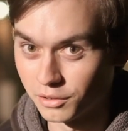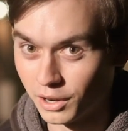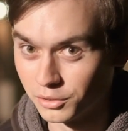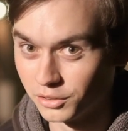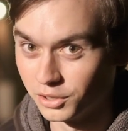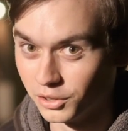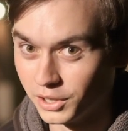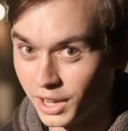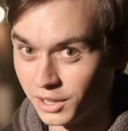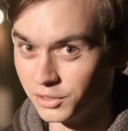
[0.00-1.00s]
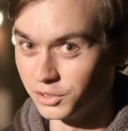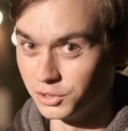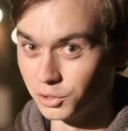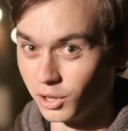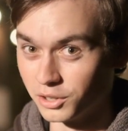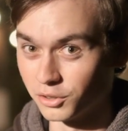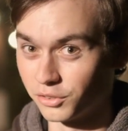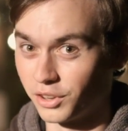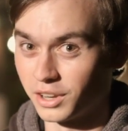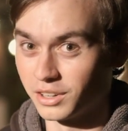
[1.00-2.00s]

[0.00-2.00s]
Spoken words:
around until the end, you'll understand